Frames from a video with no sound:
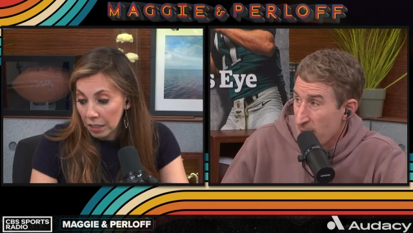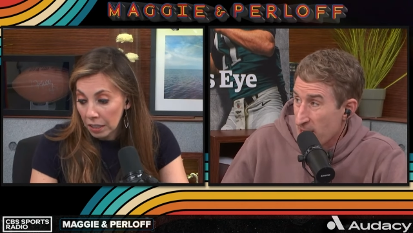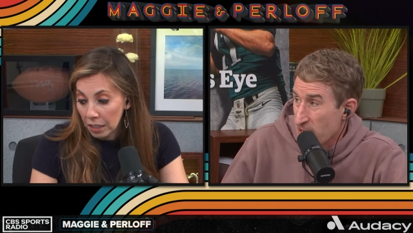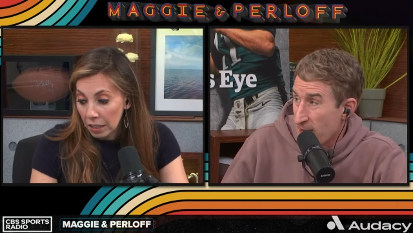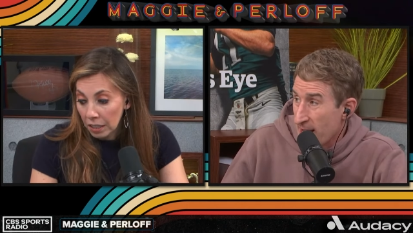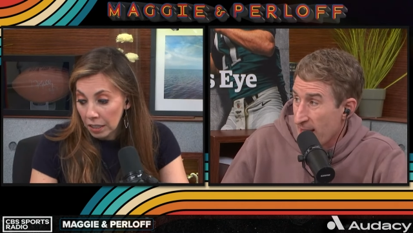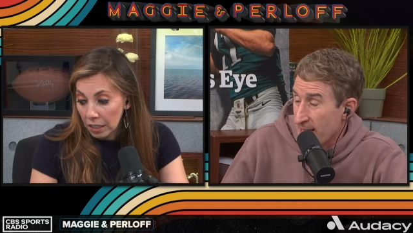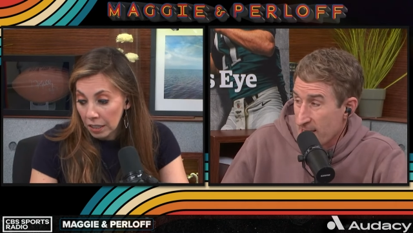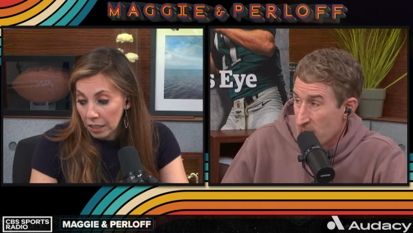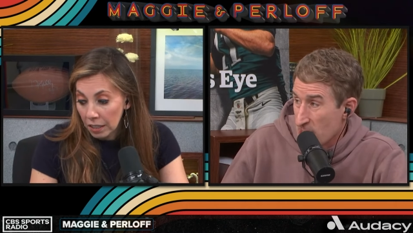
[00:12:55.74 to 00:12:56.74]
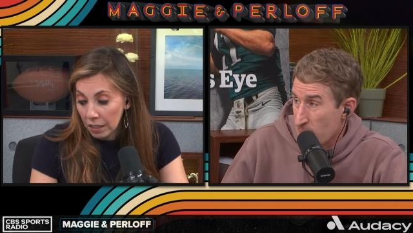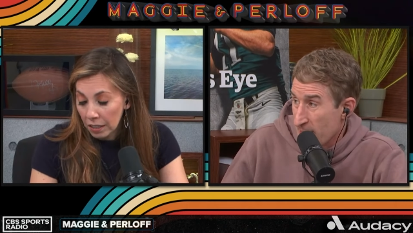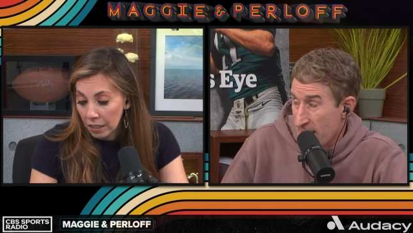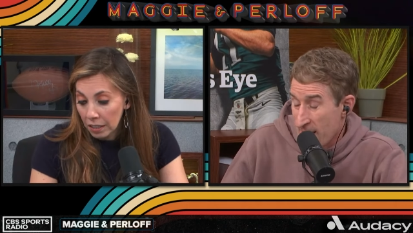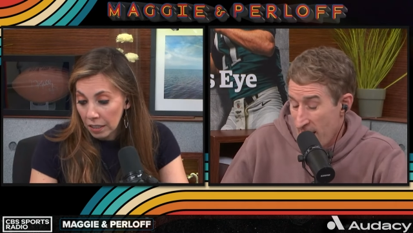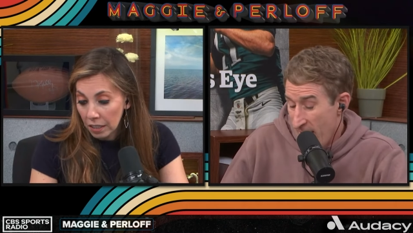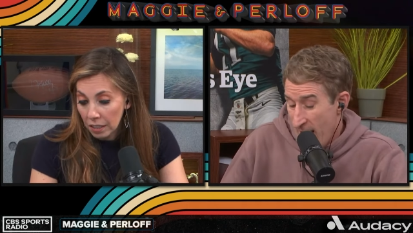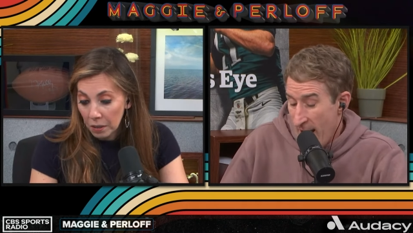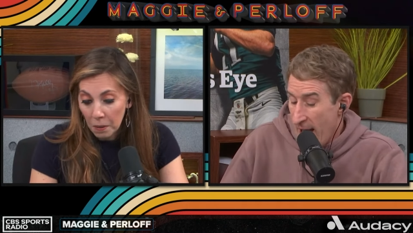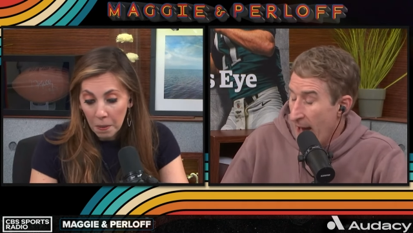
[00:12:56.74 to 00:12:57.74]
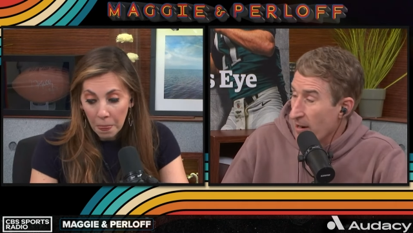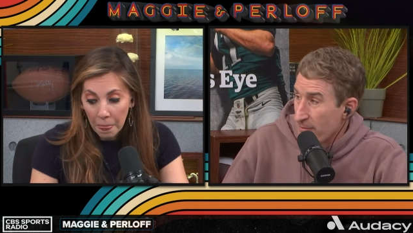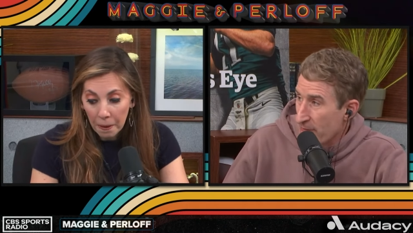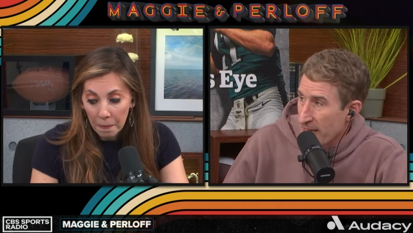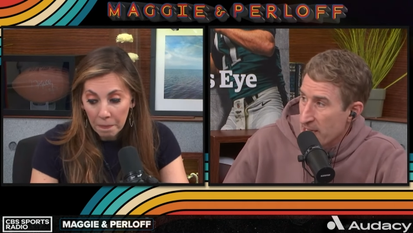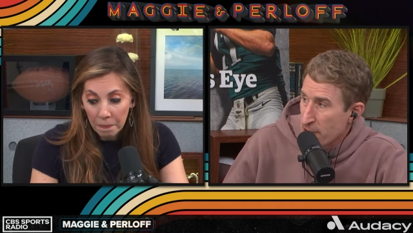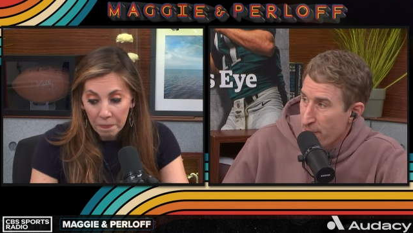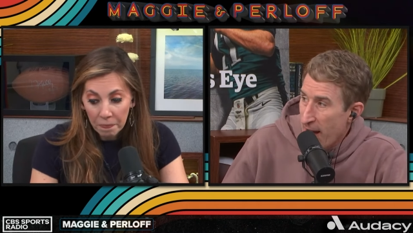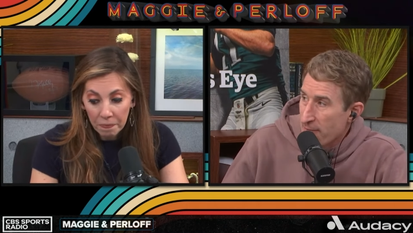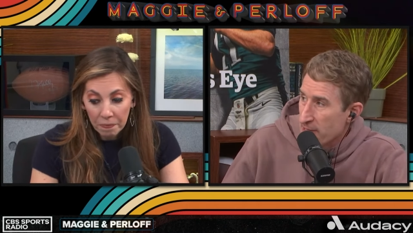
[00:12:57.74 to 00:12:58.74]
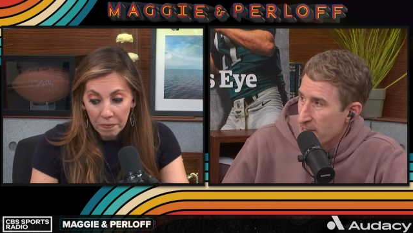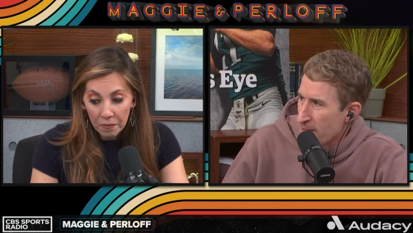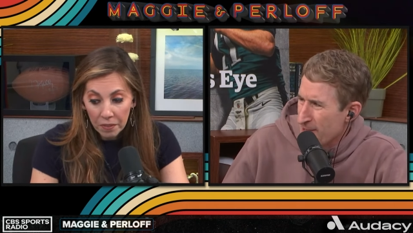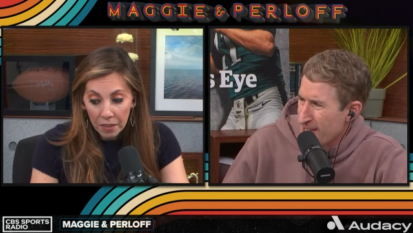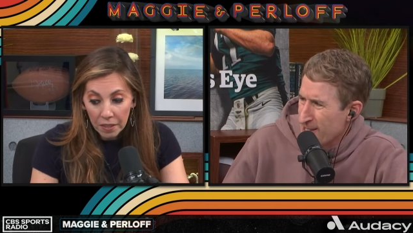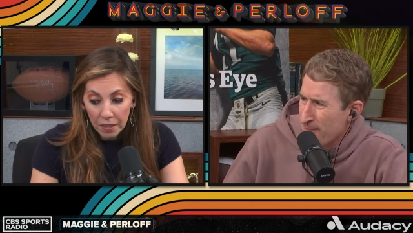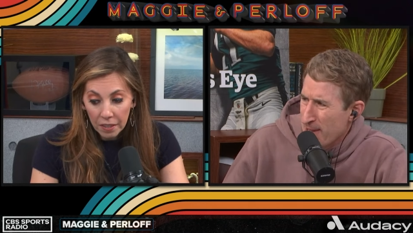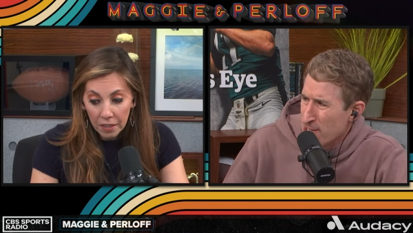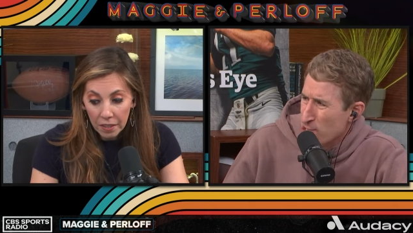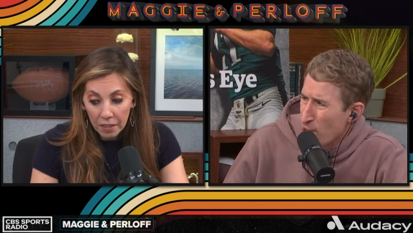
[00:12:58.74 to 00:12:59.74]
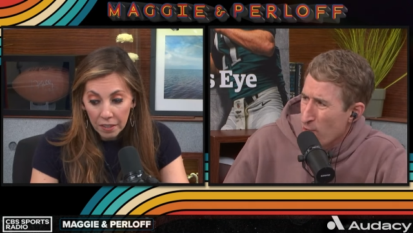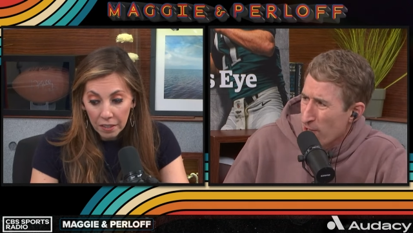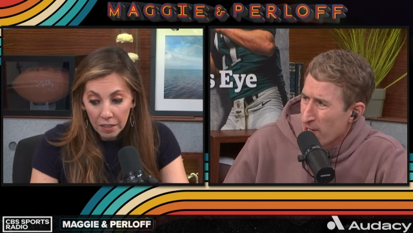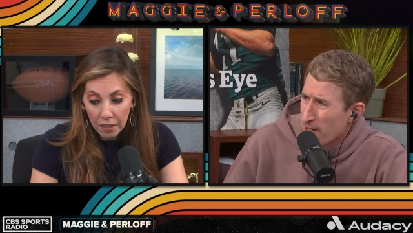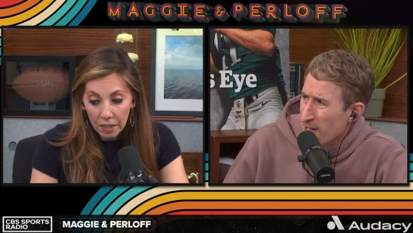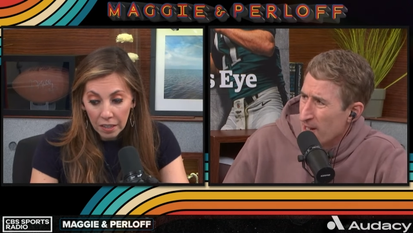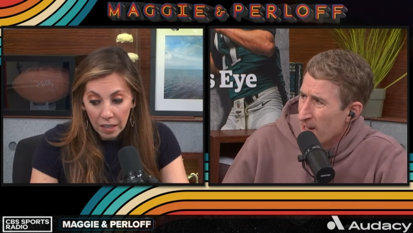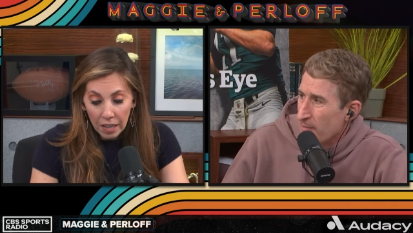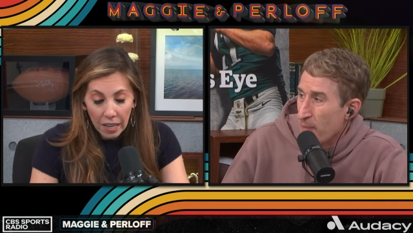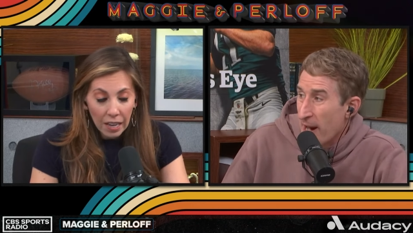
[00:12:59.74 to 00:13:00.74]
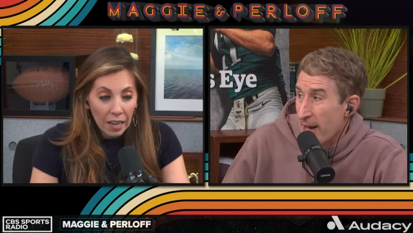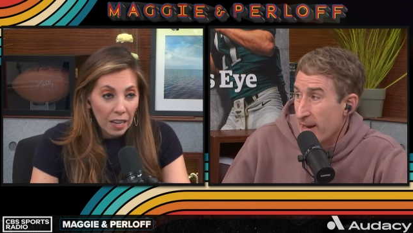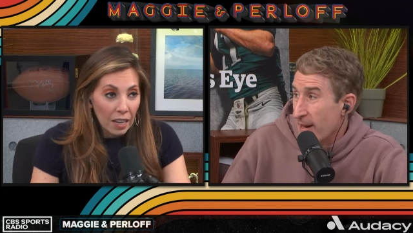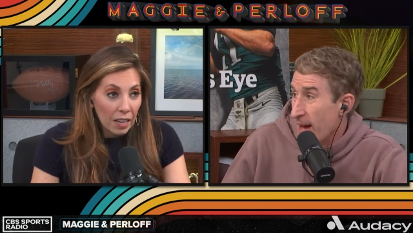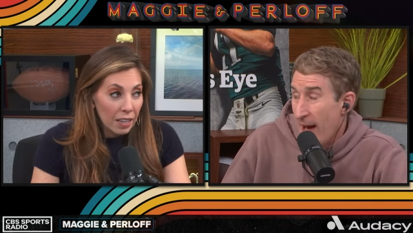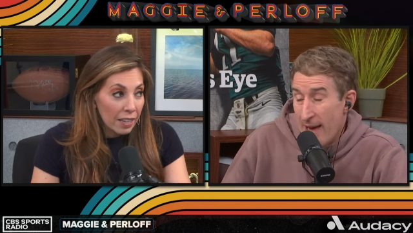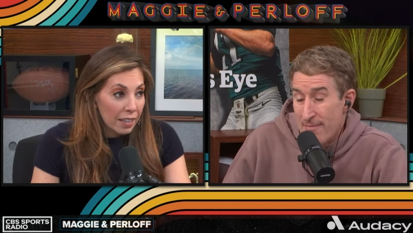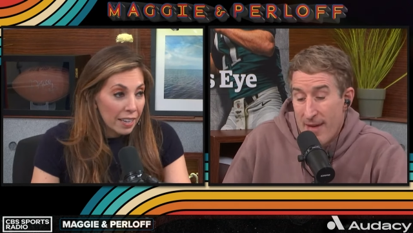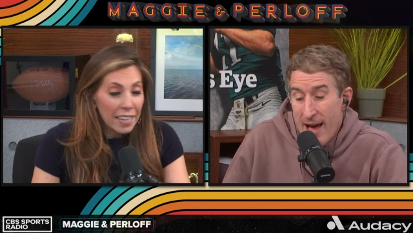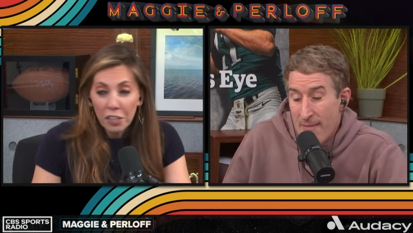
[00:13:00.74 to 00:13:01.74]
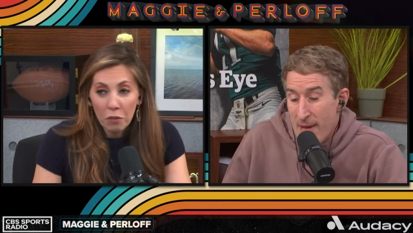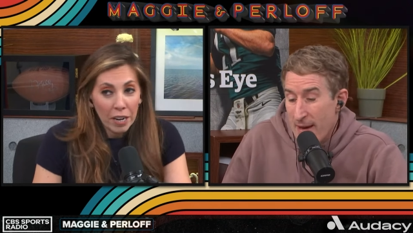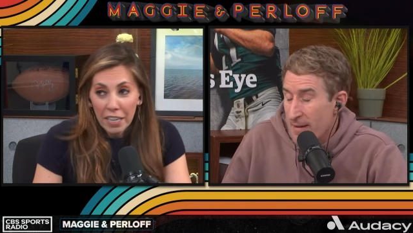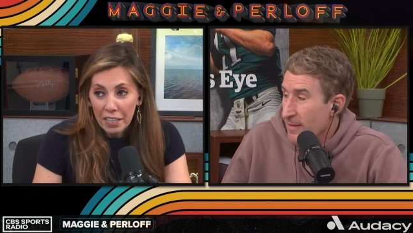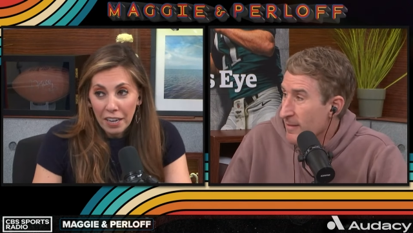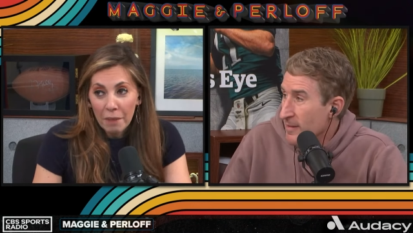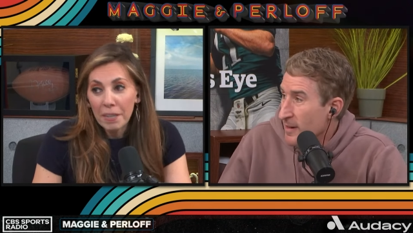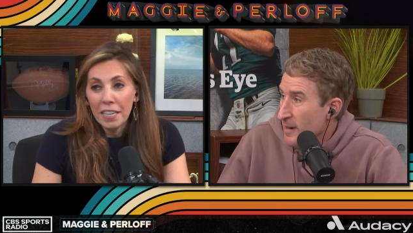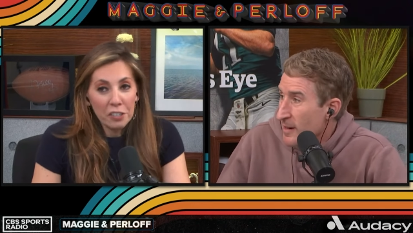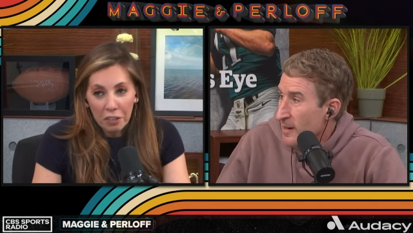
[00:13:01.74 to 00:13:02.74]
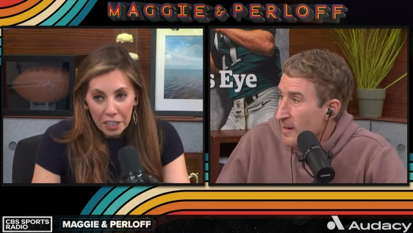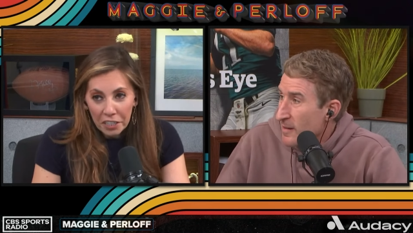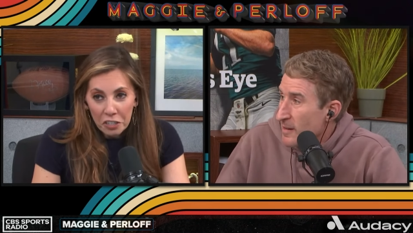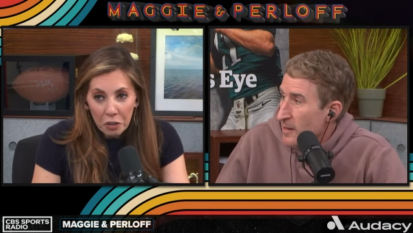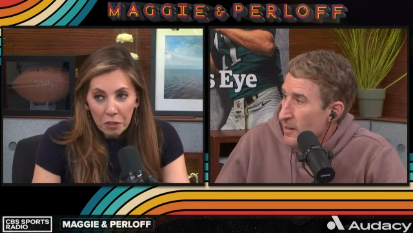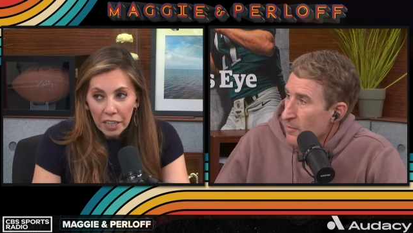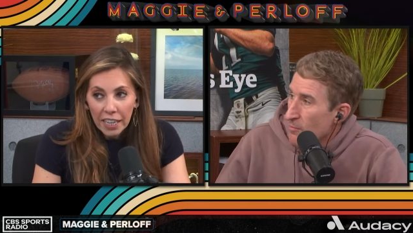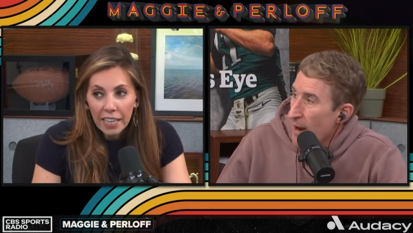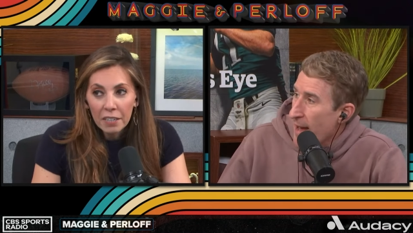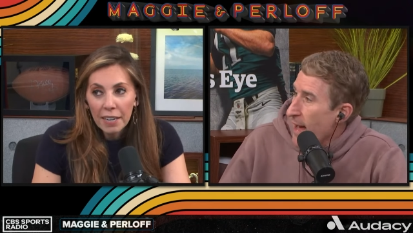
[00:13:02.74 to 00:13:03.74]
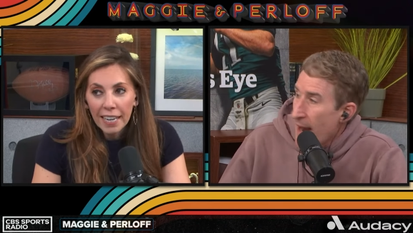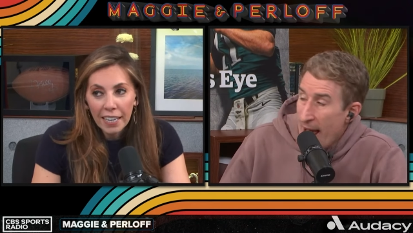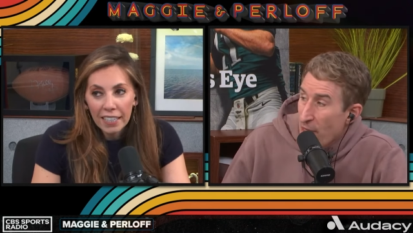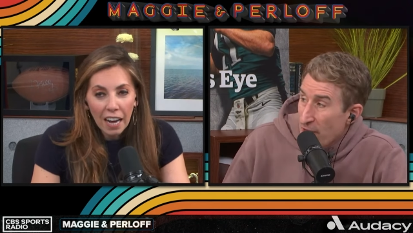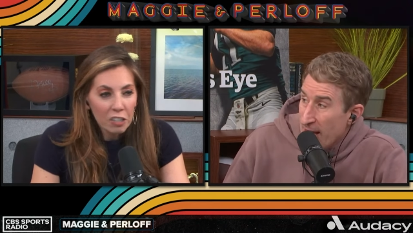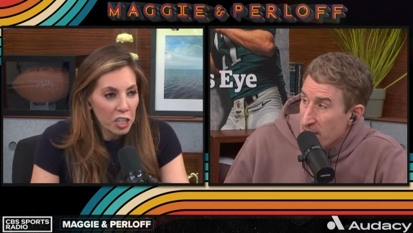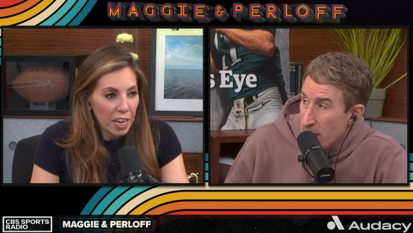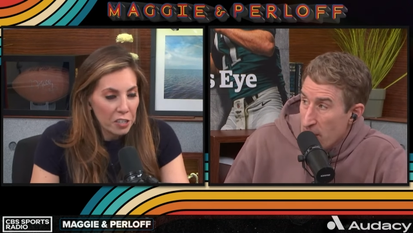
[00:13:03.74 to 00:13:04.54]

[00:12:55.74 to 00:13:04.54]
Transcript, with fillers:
Speaker 1: him yesterday, and I think this is just beginning. I, I don't even think he survives this. I mean, he's going to be a joke. But I,
Speaker 2: he's man. already. I mean, he's already a joke. He, right. he and acknowledged